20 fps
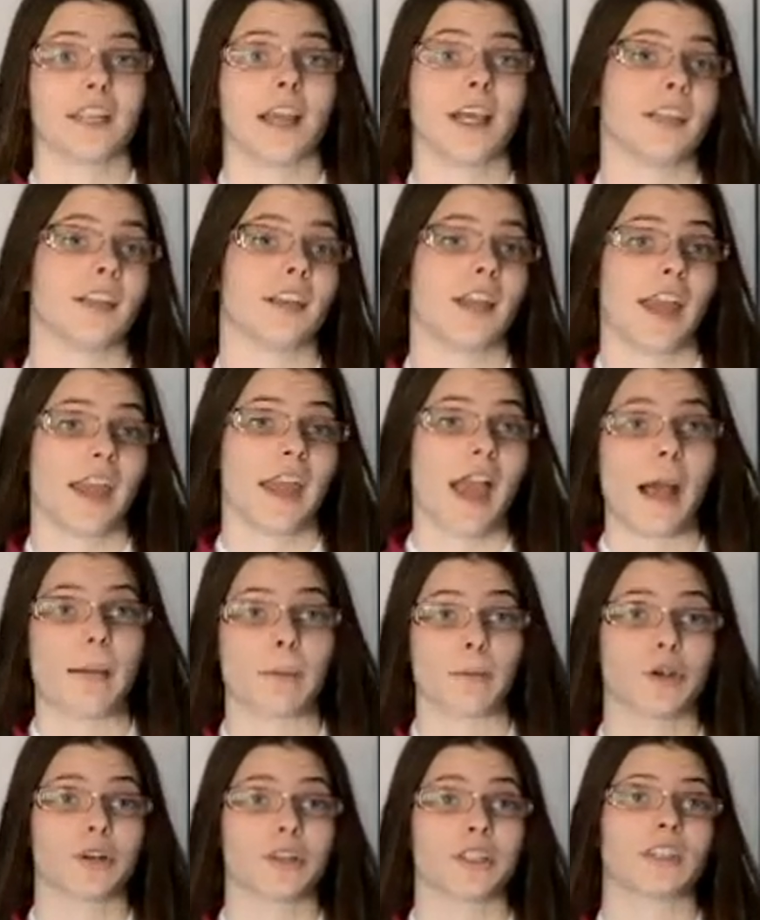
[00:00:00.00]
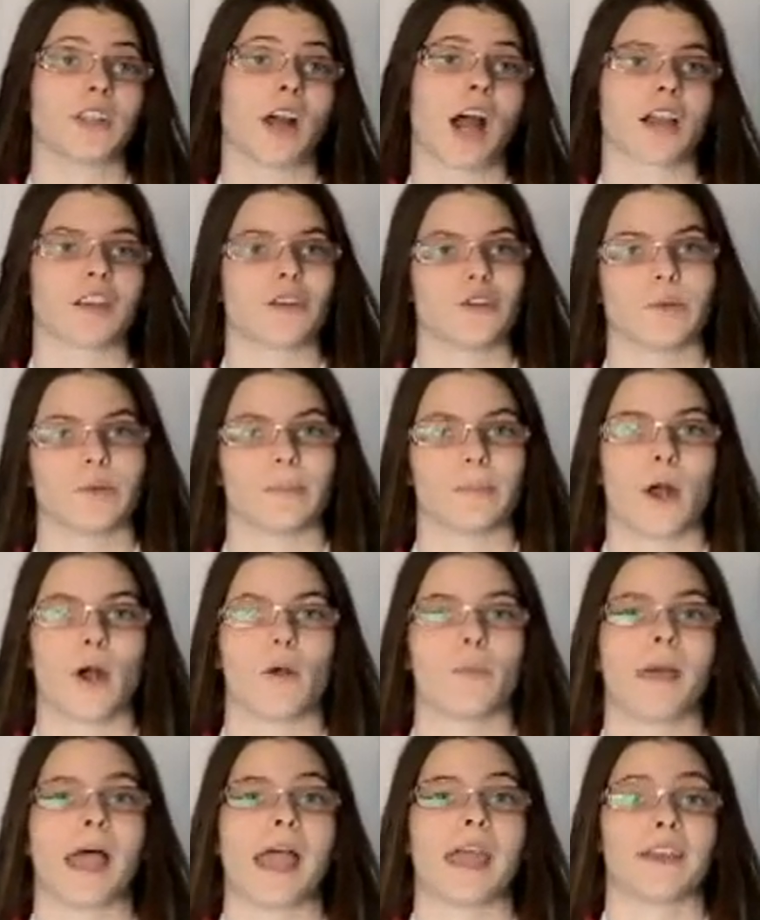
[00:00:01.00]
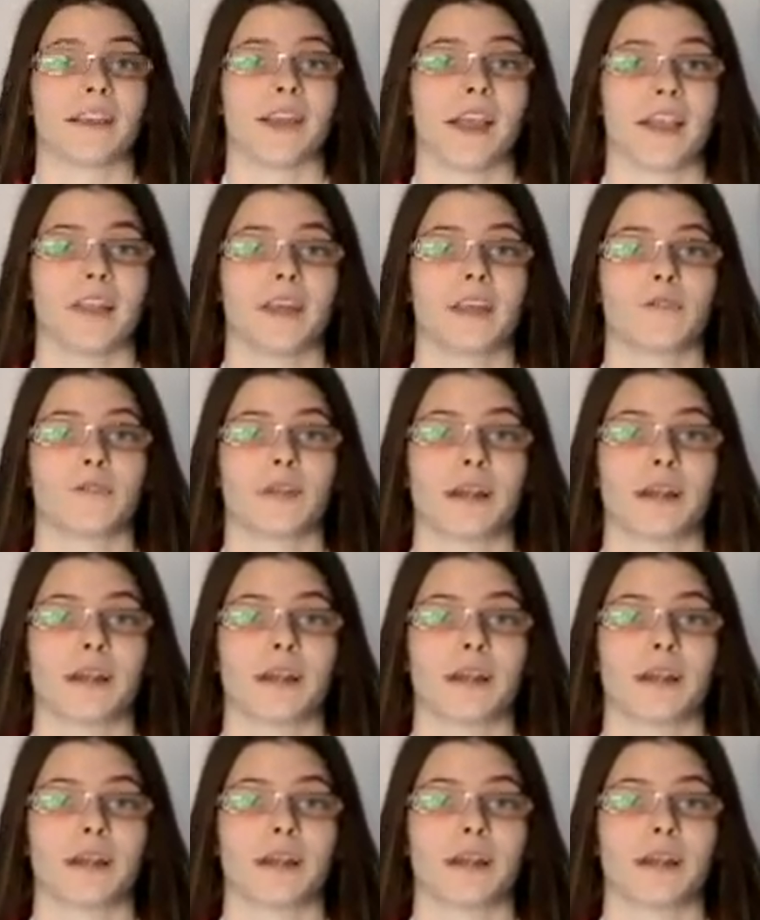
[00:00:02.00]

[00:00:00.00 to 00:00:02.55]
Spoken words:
and today I'm going to talk to you about magnetic